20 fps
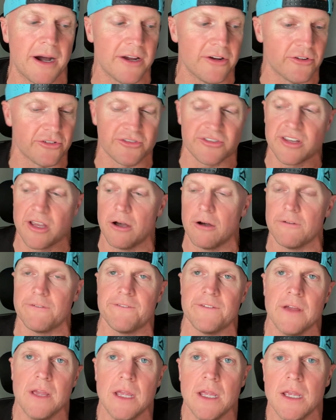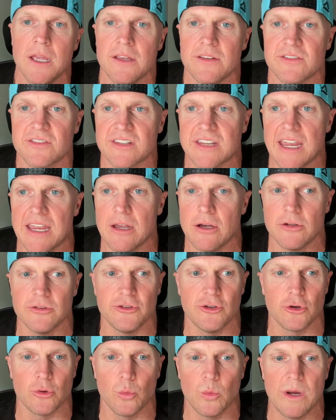yourself. Scaled,
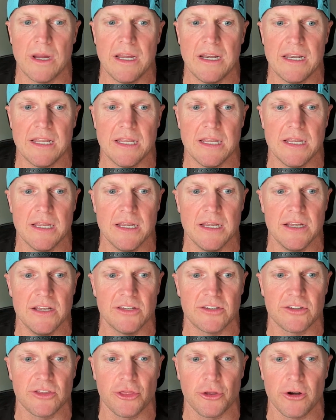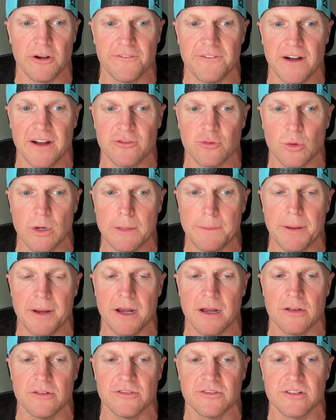your weight is 20
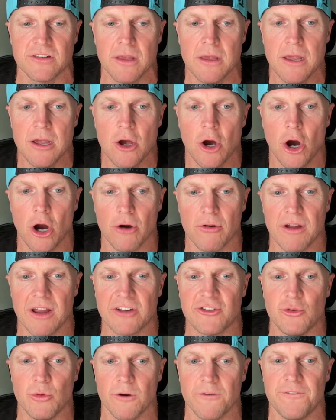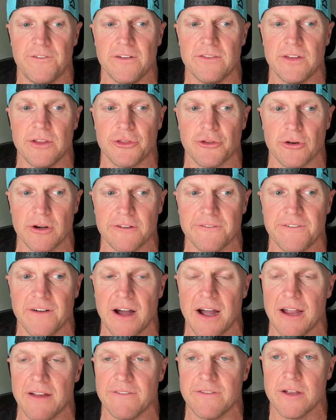pounds. RX, you are
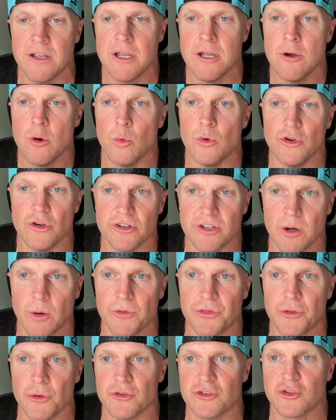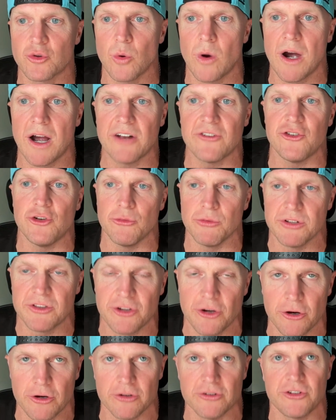35. When you're done with those squats, you
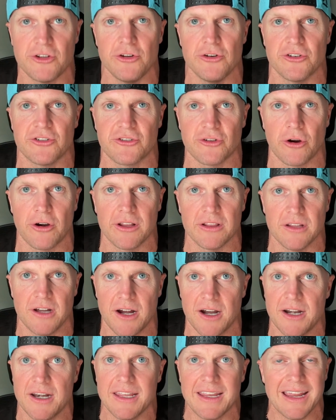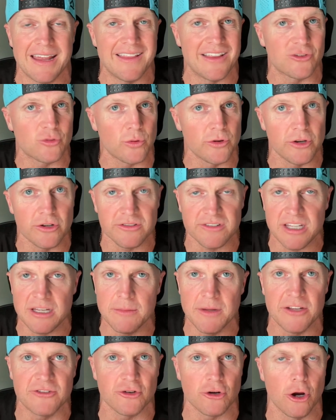return to your starting line. Again, that's where your
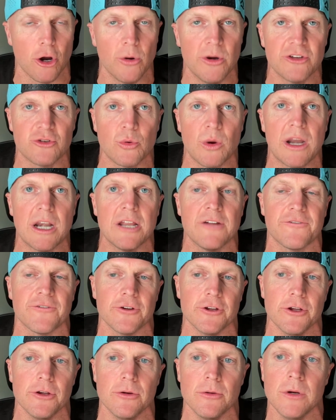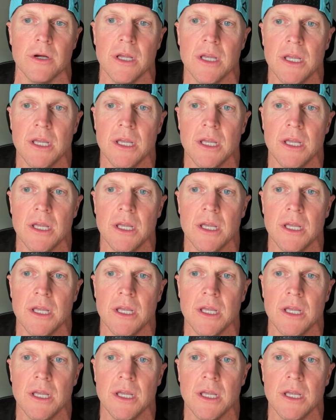teammates are always waiting for you.